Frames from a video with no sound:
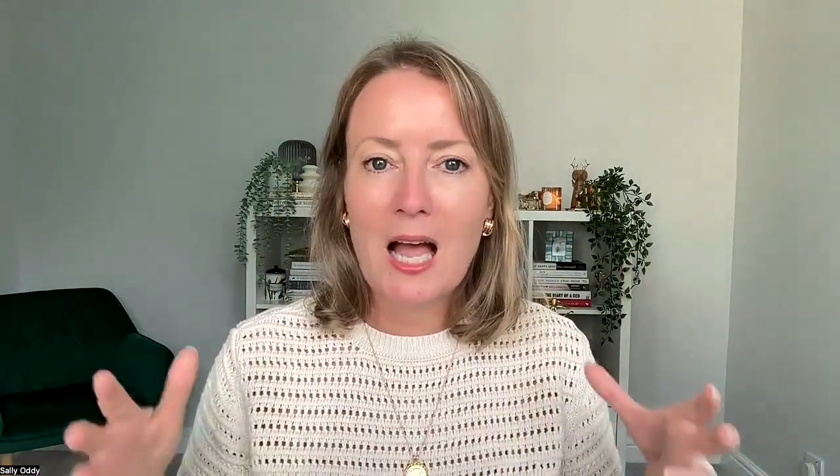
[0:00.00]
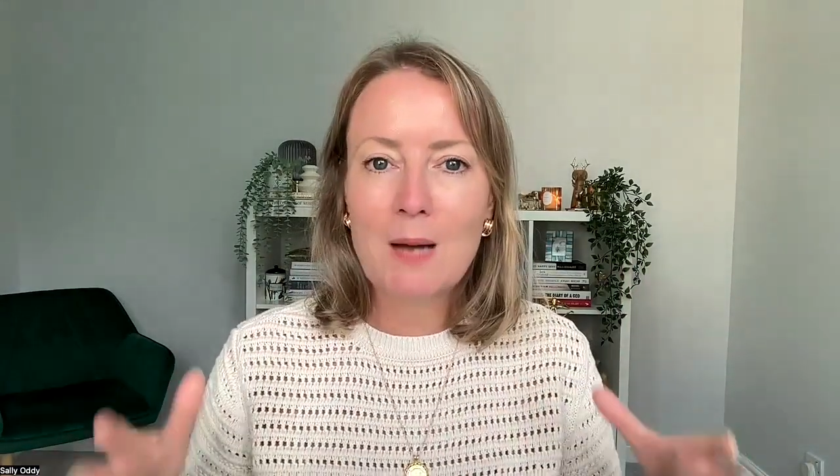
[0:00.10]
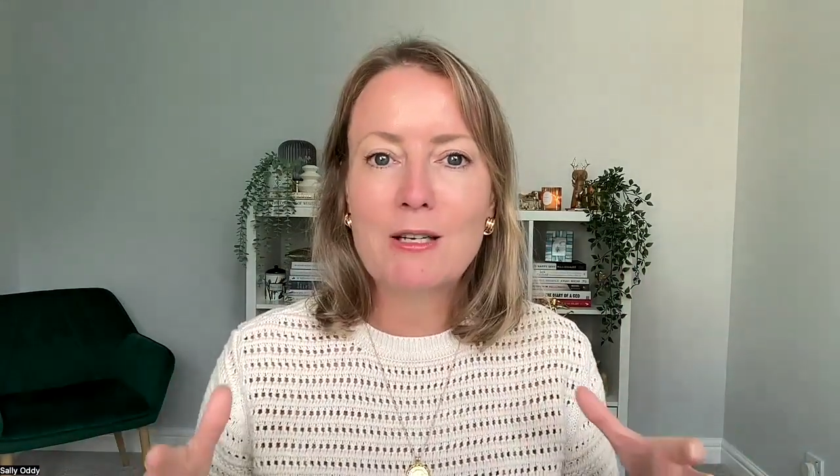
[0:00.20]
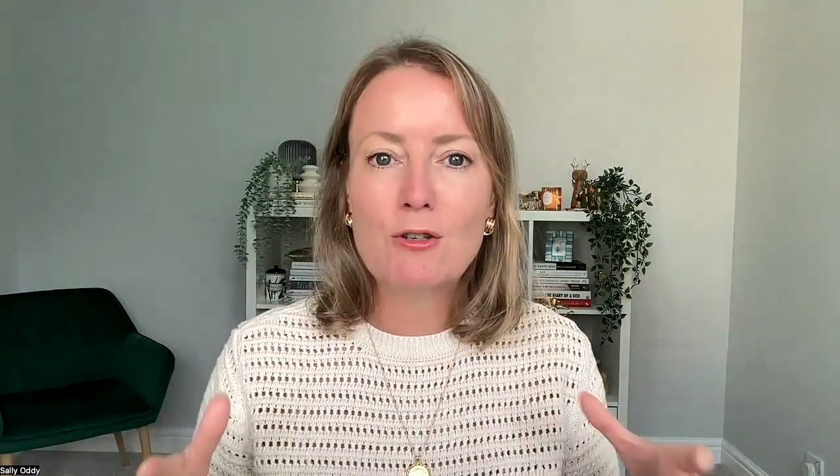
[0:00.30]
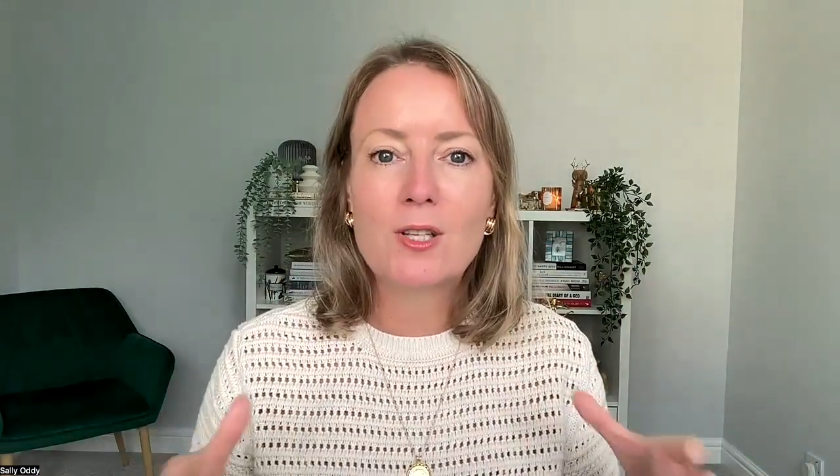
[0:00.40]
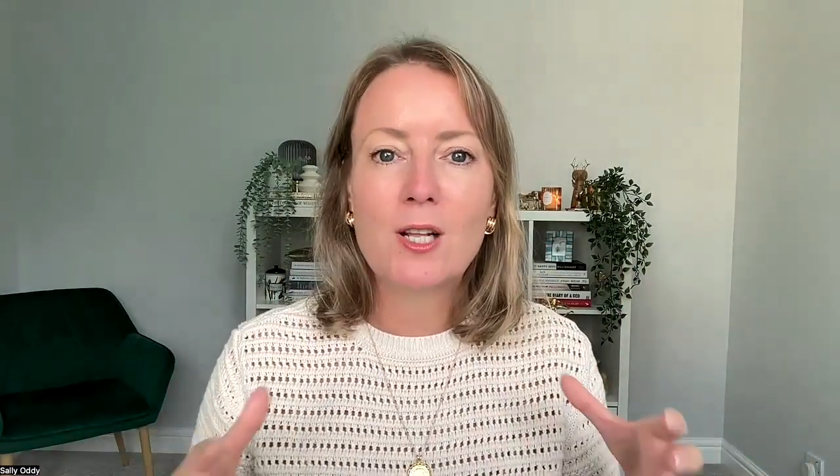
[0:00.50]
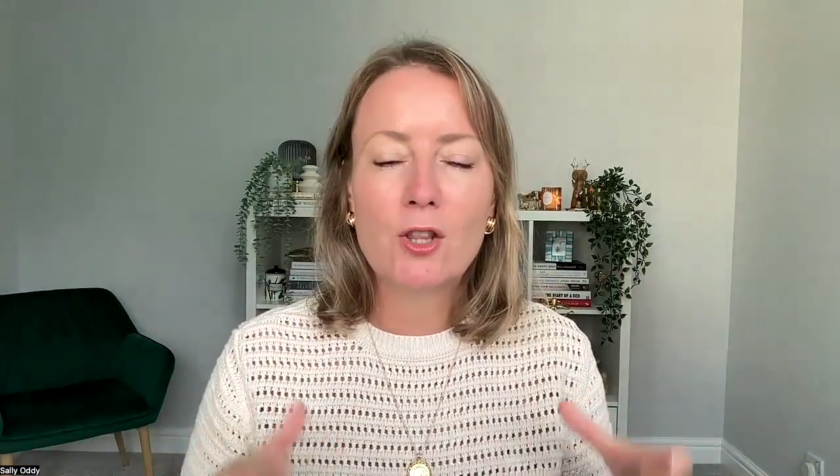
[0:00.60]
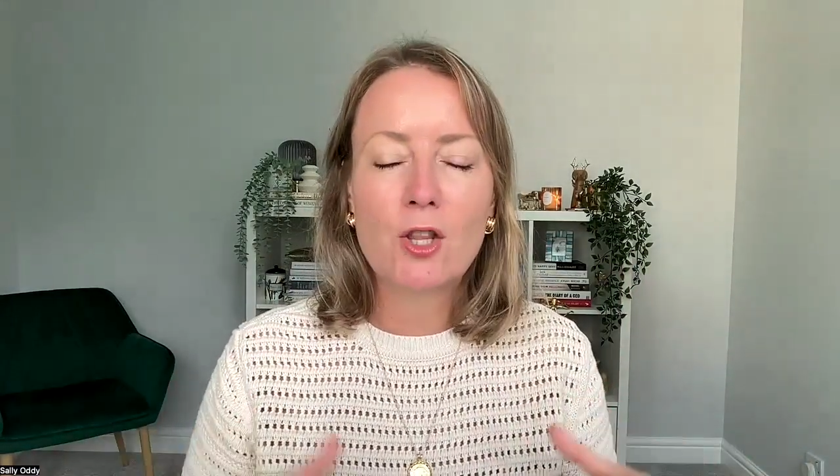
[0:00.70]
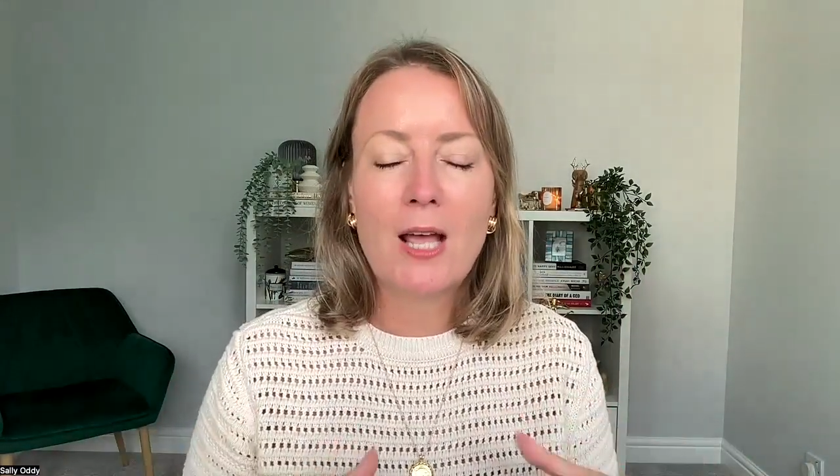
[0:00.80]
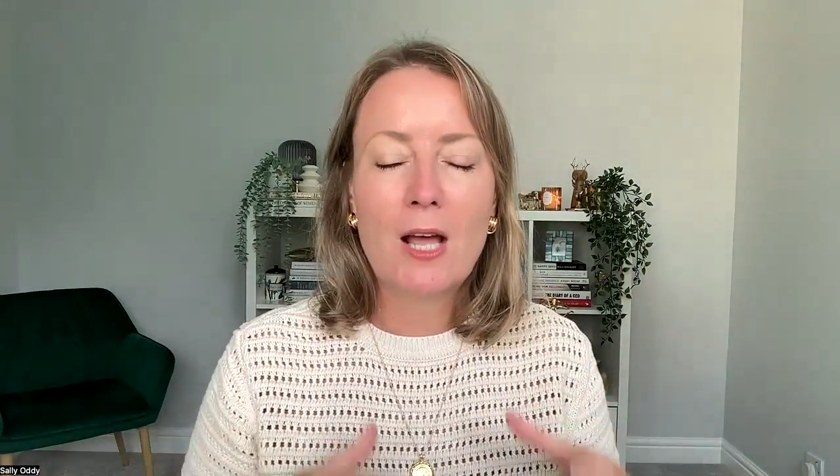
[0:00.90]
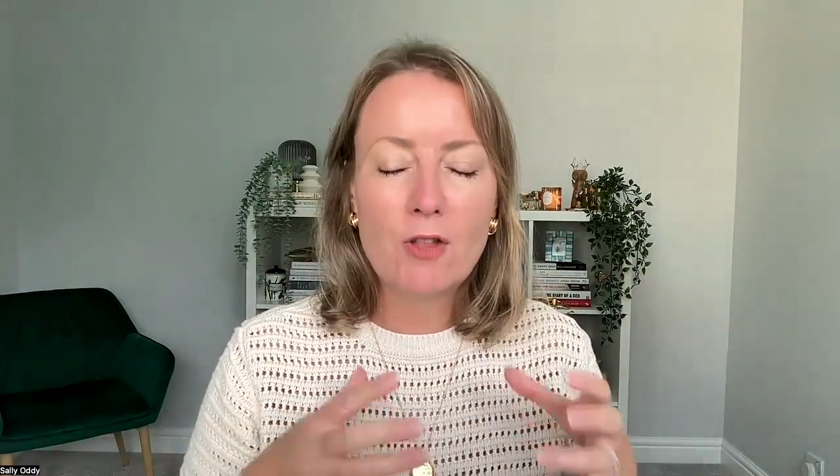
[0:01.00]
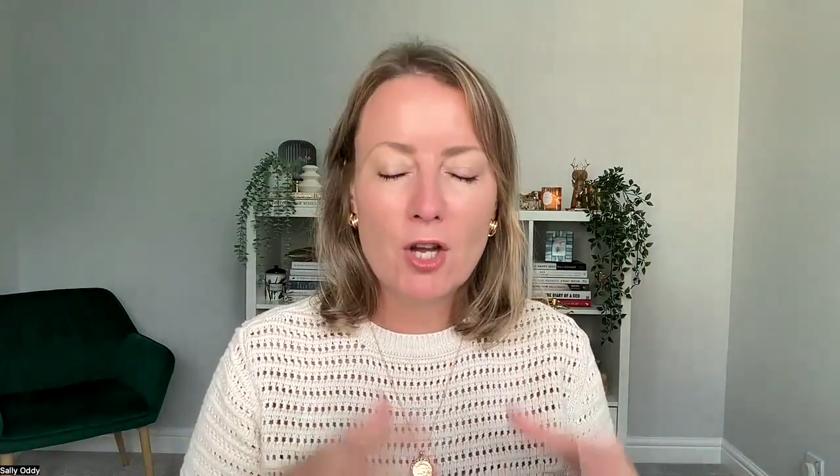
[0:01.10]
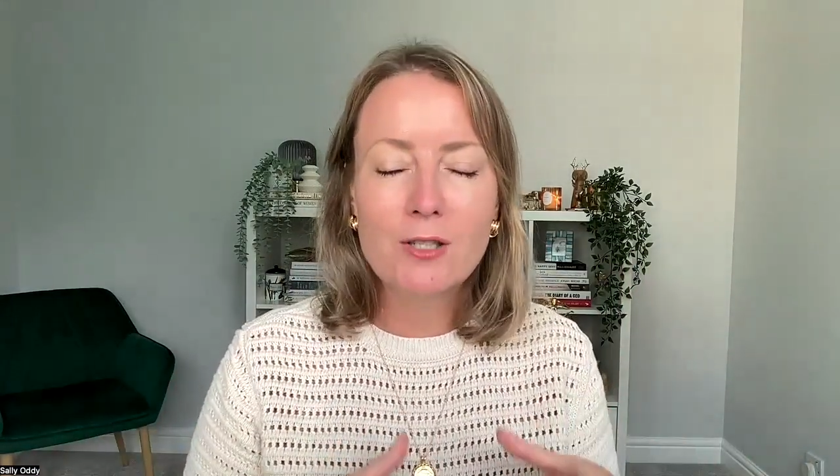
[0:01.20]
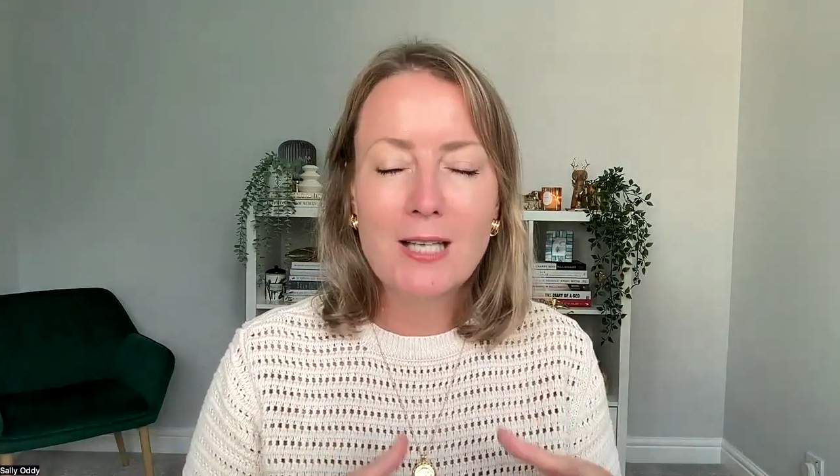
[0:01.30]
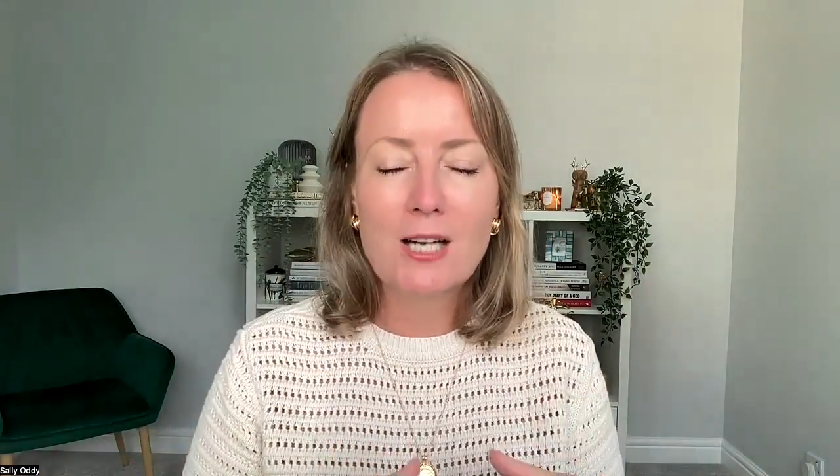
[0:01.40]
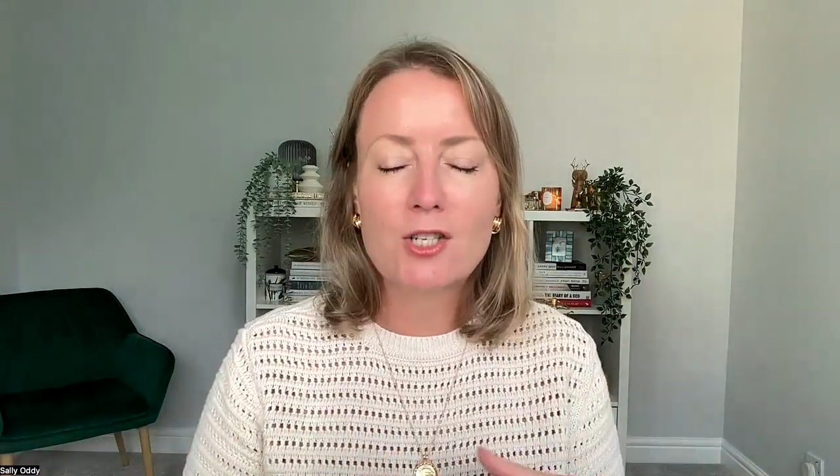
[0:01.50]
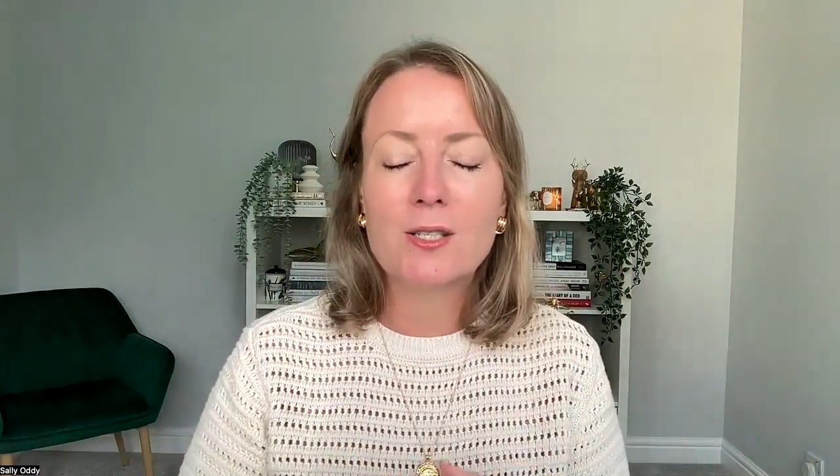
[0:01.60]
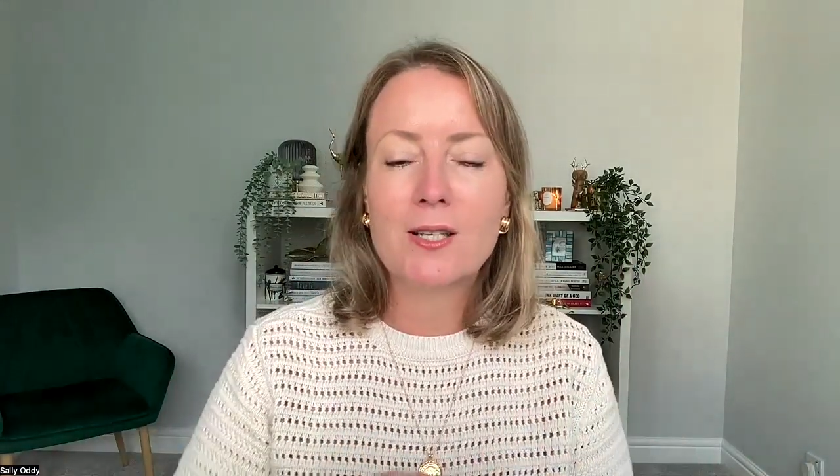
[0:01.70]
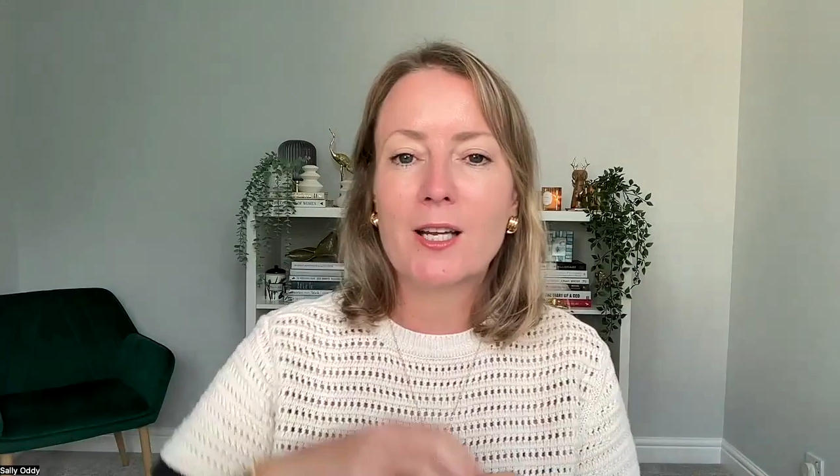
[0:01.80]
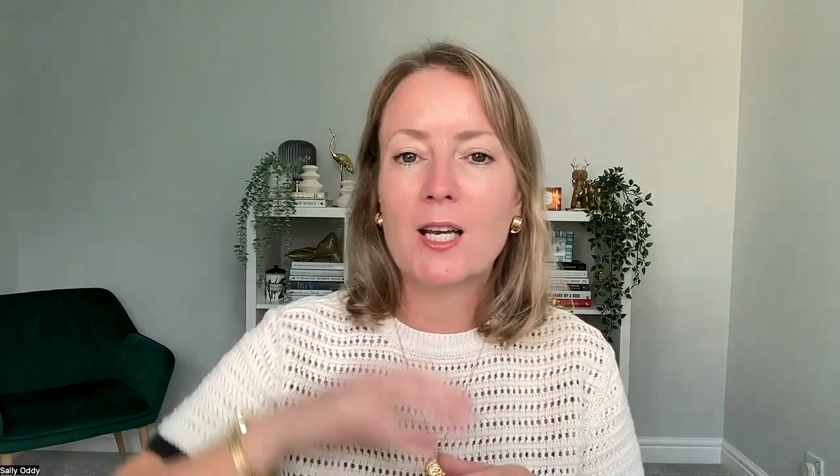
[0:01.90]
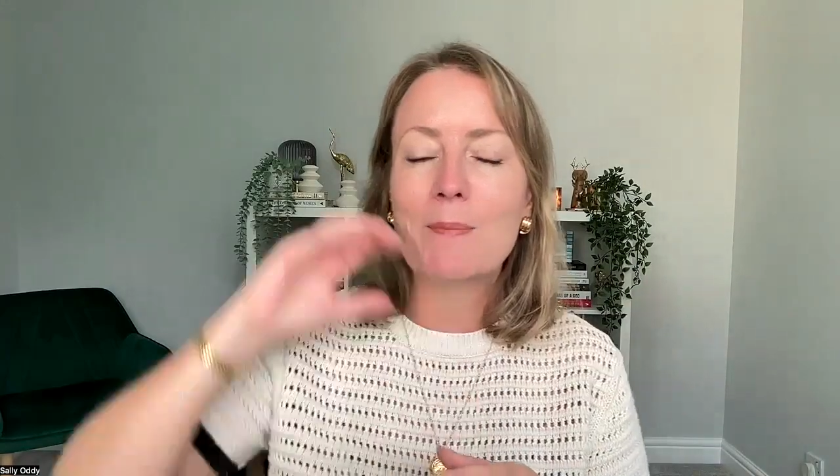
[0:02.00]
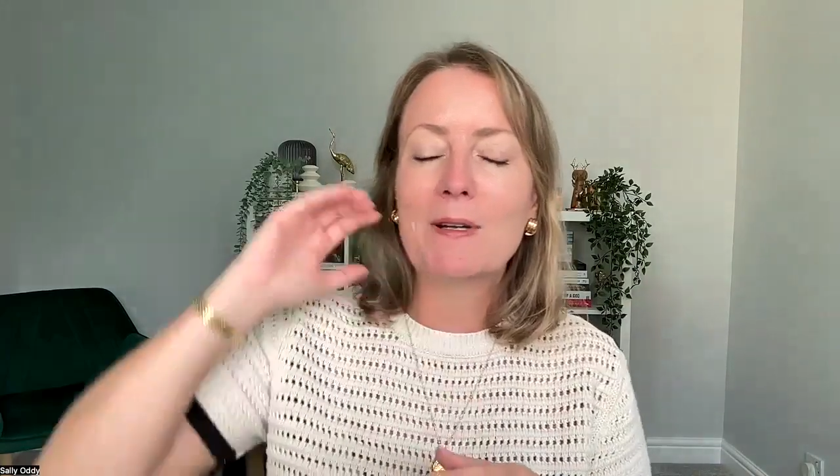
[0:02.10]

I'm interested in those actions that are going to